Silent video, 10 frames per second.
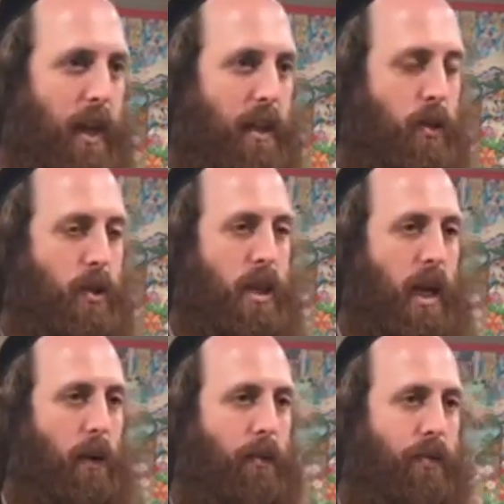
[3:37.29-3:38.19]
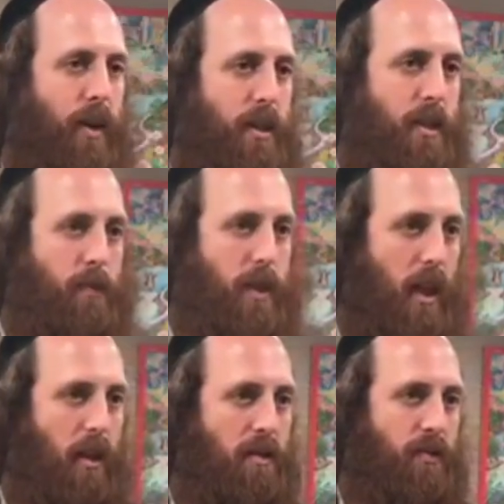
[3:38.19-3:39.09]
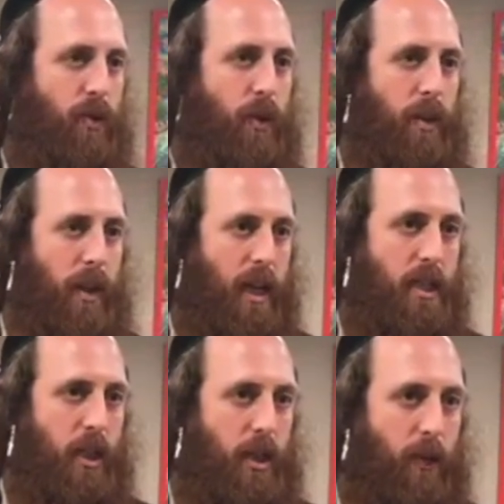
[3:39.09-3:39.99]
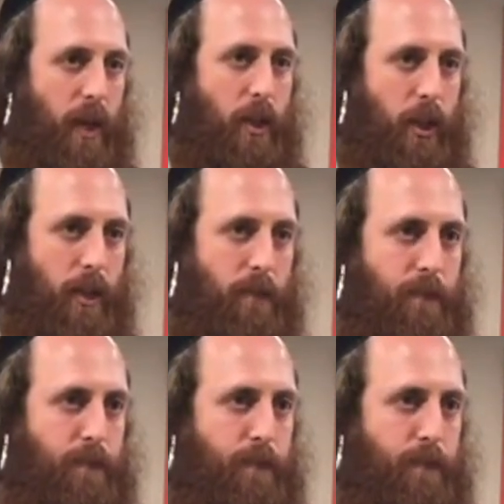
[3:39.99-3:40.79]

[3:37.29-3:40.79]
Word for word: and to sacrifice themselves for the next generation.